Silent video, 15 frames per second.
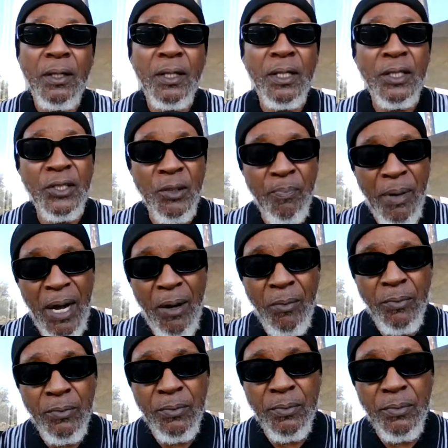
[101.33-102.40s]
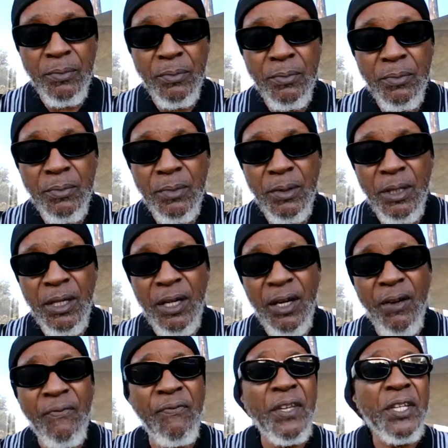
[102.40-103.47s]
is about
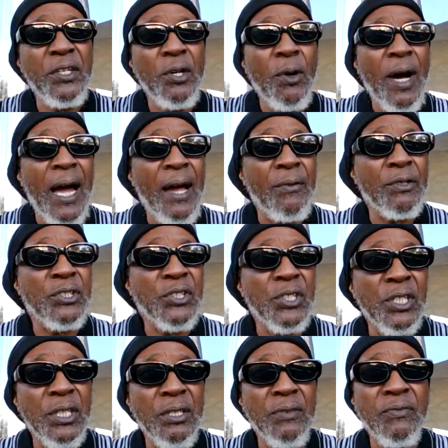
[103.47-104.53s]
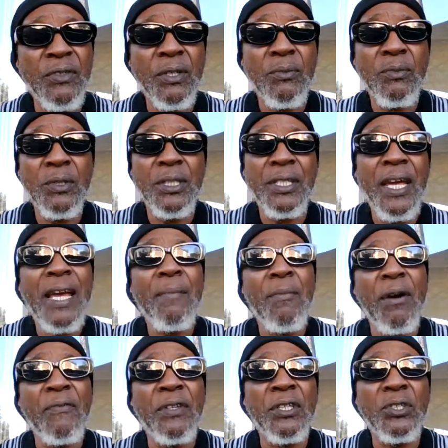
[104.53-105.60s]
a video I received. The name
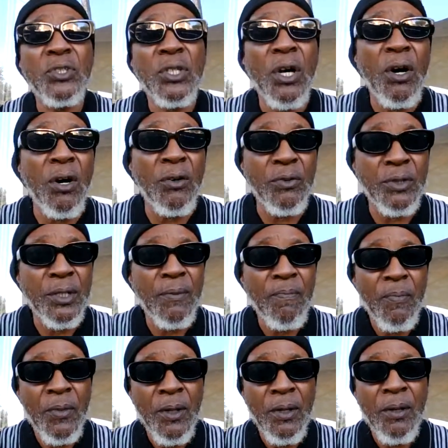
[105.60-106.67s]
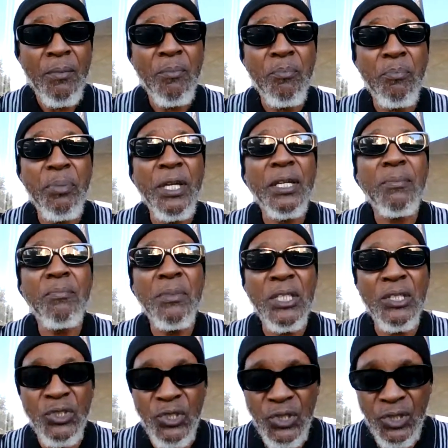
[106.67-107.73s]
of it is called Big
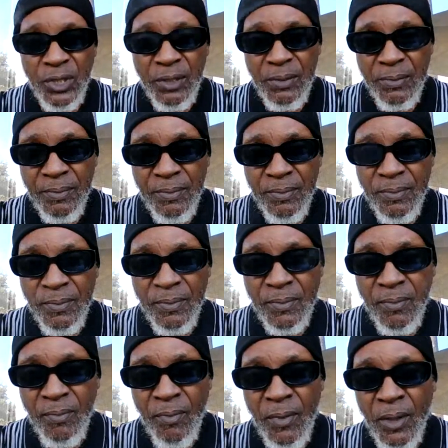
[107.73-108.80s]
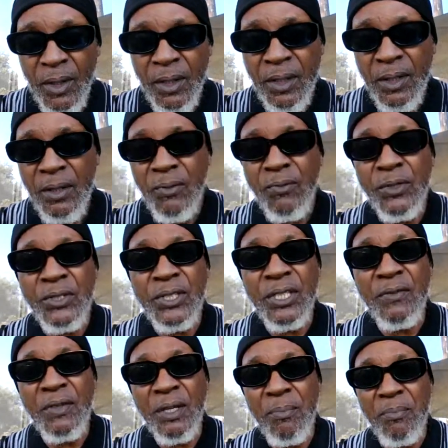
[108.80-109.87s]
Meech
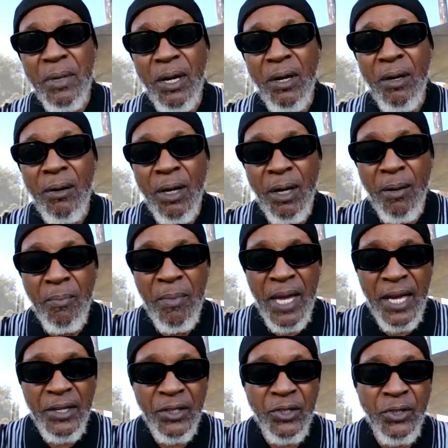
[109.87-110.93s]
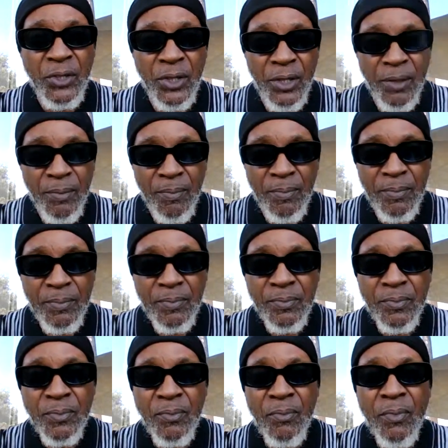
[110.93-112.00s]
receiving a manicure
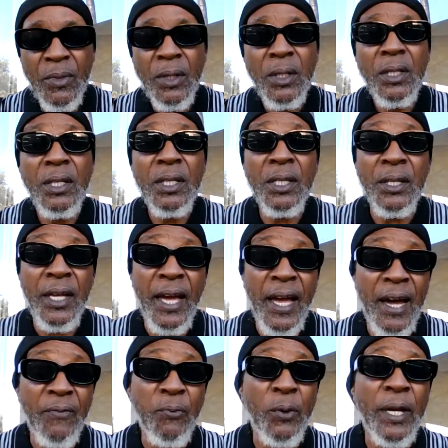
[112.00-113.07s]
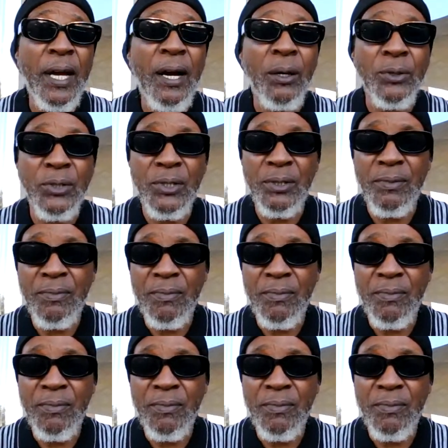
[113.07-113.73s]
in the halfway house.